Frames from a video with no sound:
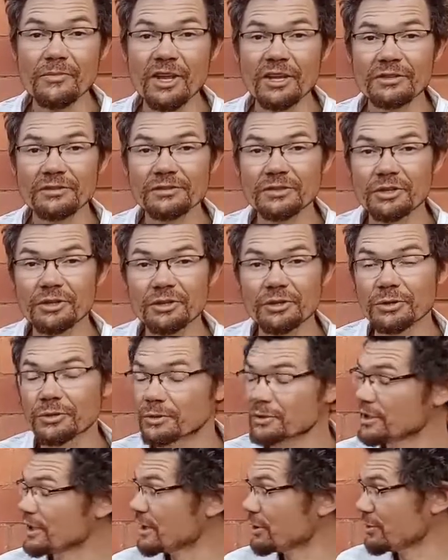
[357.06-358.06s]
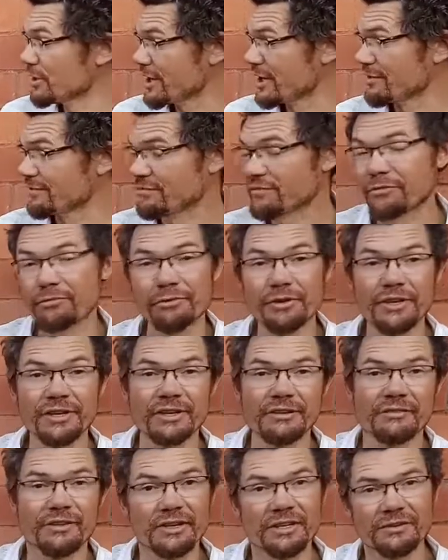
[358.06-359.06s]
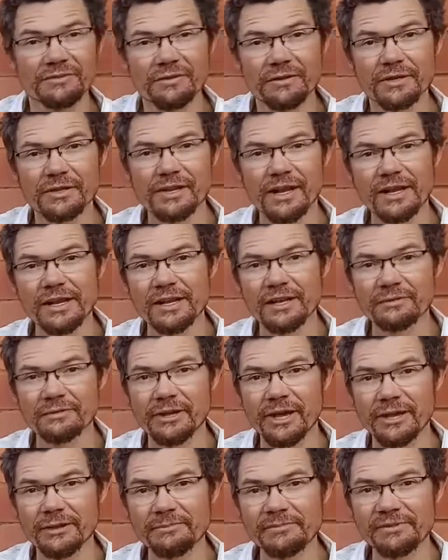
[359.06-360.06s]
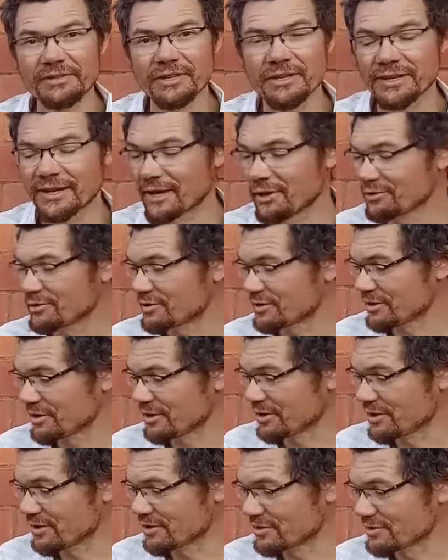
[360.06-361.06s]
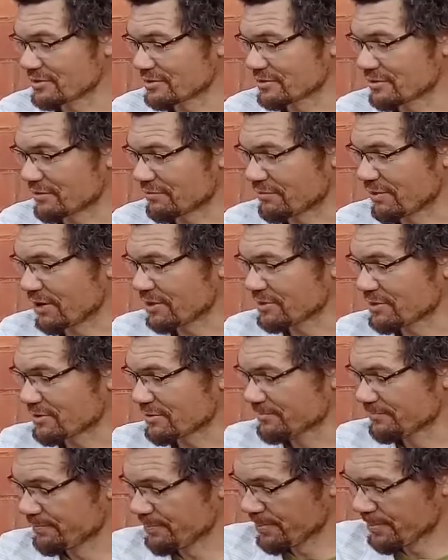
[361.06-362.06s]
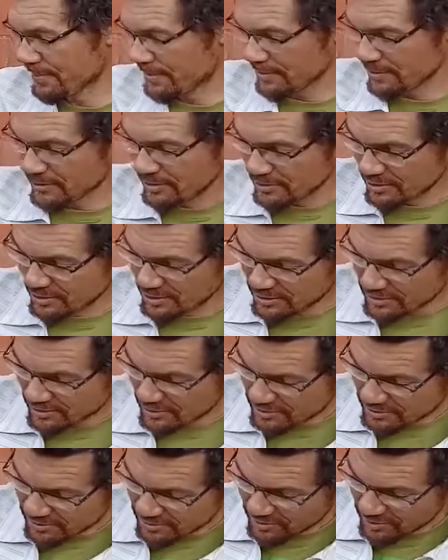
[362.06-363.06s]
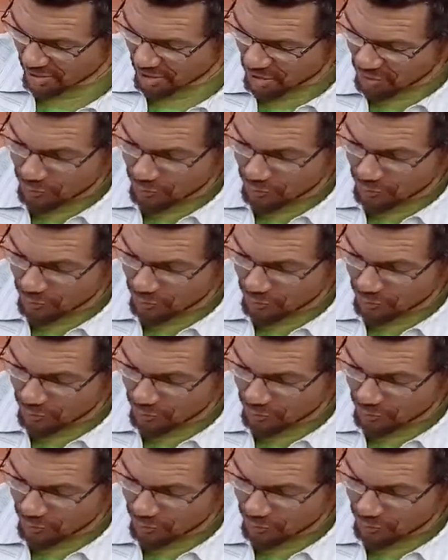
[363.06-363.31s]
So here we have 3 of the different Adenium types sitting out in the front, all